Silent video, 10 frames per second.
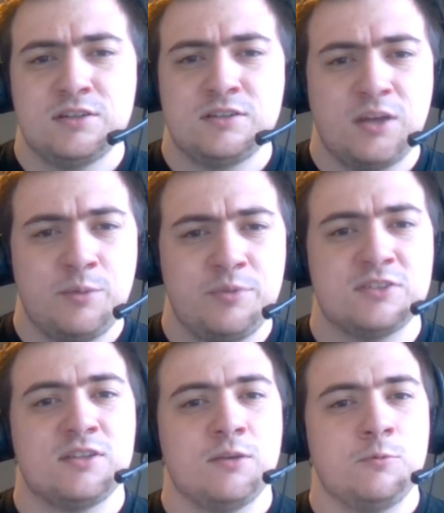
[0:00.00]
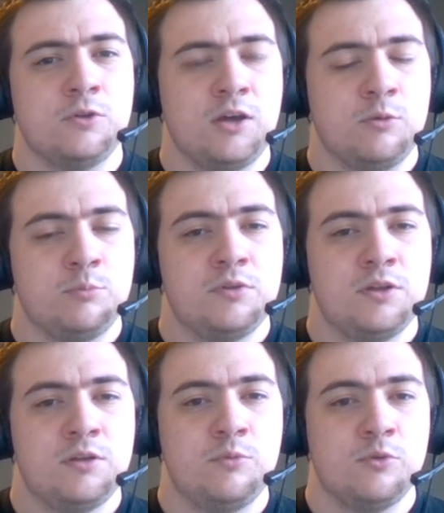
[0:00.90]
topics that will help
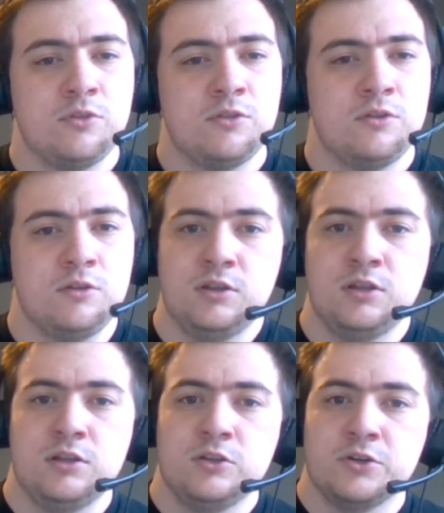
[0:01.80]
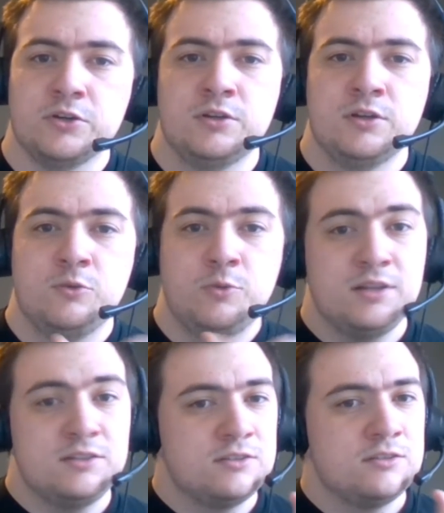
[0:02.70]
both in your
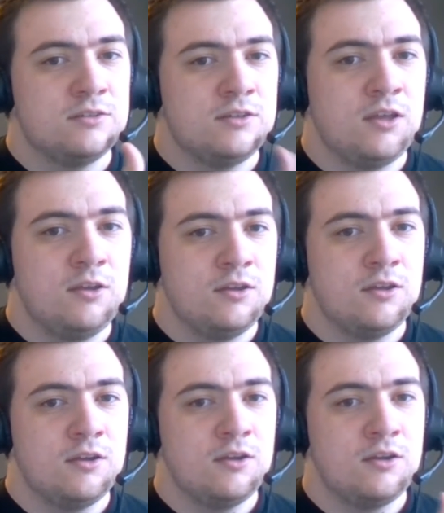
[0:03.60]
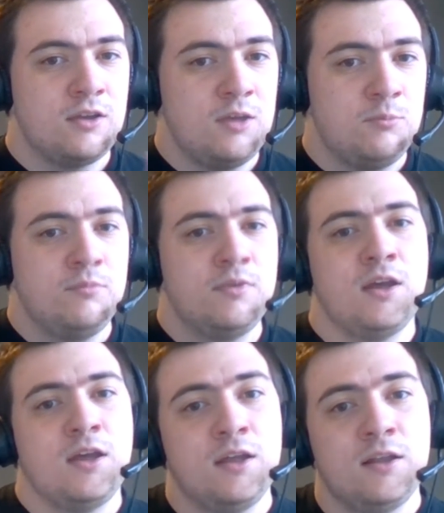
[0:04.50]
Gwent game
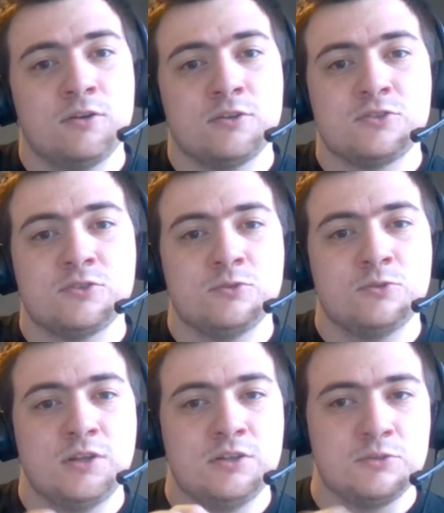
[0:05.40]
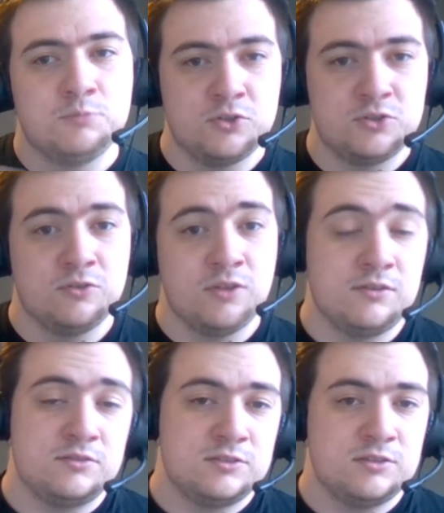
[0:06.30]
and also in your personal
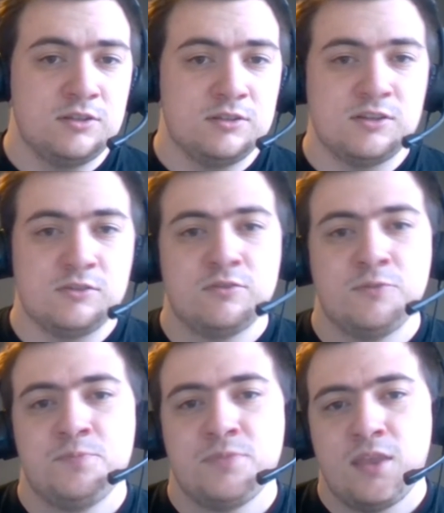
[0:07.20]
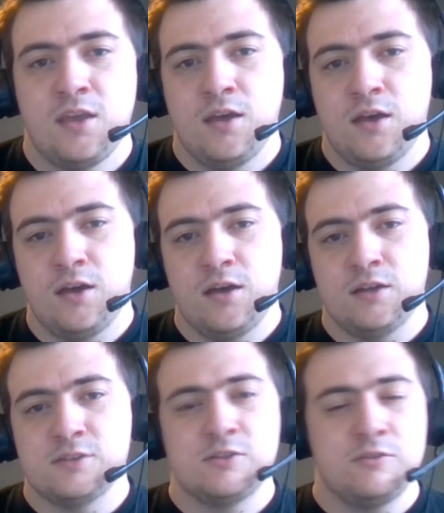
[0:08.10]
lives itself.
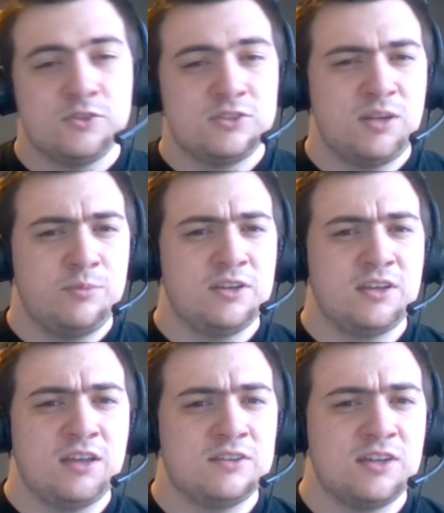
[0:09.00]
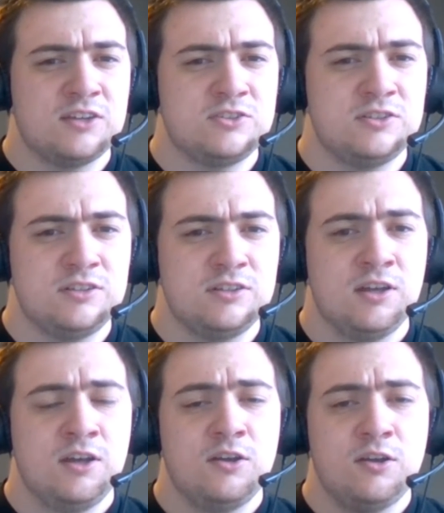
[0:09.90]
So the first topic is actually
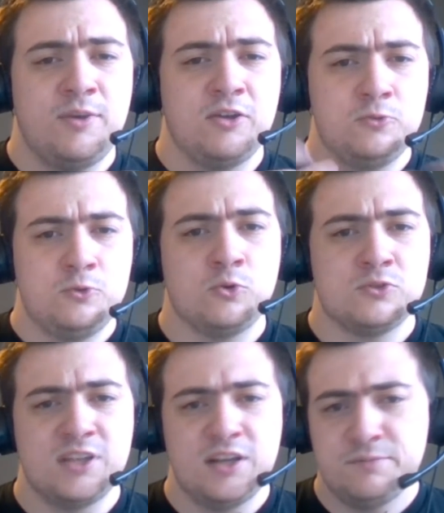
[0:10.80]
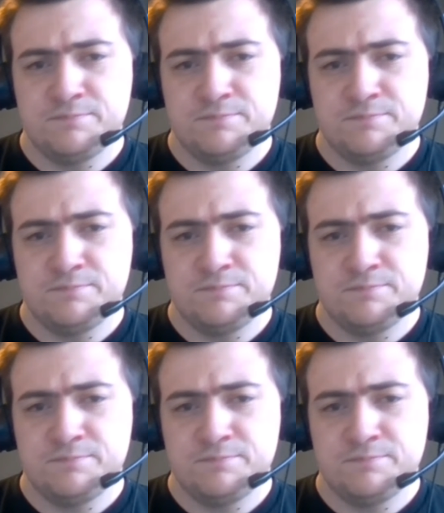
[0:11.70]
about goal setting.